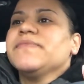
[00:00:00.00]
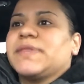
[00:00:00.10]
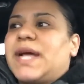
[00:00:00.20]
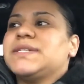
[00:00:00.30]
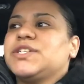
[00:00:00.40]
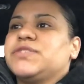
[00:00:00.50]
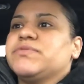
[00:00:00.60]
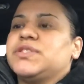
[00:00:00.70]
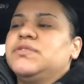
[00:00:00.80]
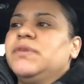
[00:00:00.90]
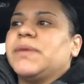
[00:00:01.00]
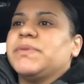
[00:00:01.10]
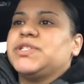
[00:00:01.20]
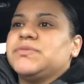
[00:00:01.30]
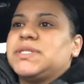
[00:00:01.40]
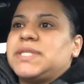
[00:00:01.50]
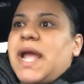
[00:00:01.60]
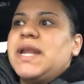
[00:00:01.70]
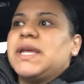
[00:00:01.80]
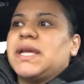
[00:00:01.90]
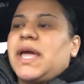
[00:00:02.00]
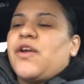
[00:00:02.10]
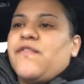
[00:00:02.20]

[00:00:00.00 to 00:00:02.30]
that's how she was doing but she was standing like her